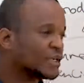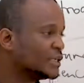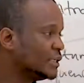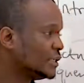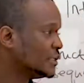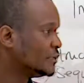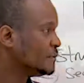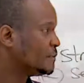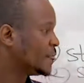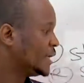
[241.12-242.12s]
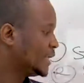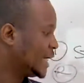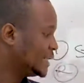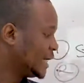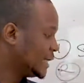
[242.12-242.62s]
the
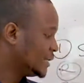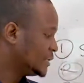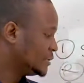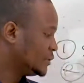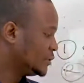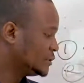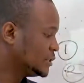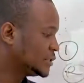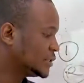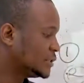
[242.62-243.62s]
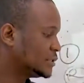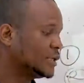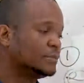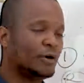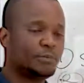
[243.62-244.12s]
ladder logic
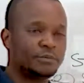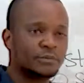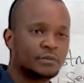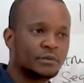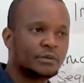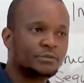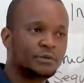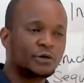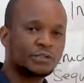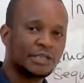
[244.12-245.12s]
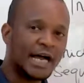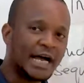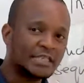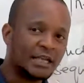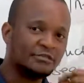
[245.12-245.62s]
came up because it
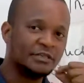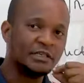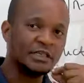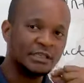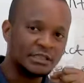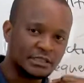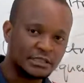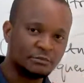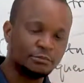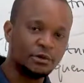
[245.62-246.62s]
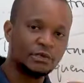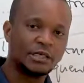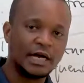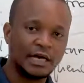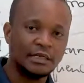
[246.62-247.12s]
has every
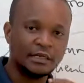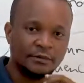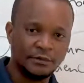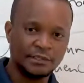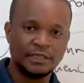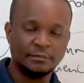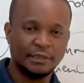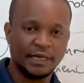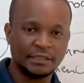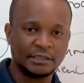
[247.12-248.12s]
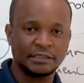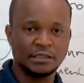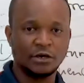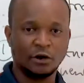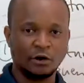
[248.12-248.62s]
symbolical resemblance
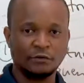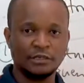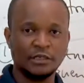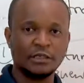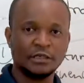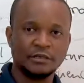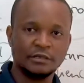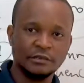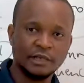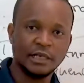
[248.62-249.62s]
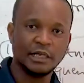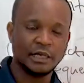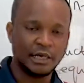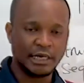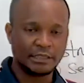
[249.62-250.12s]
of the relay
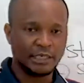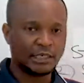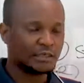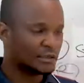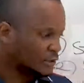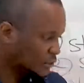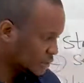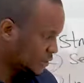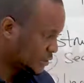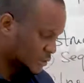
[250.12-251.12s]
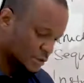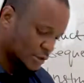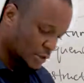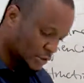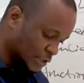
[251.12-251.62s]
ladder logic.
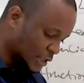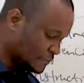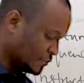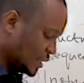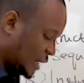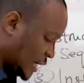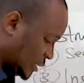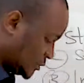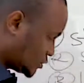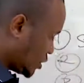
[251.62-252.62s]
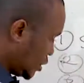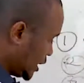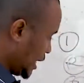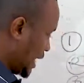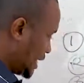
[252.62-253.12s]
Okay? And it's called
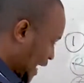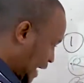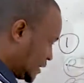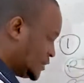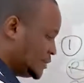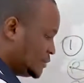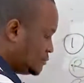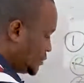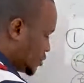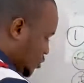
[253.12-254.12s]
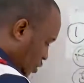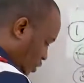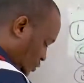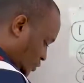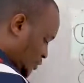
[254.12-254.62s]
ladder
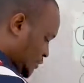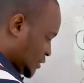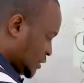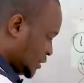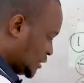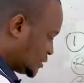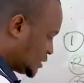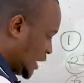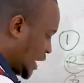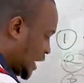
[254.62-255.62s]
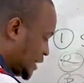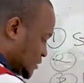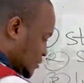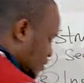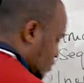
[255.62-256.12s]
because it has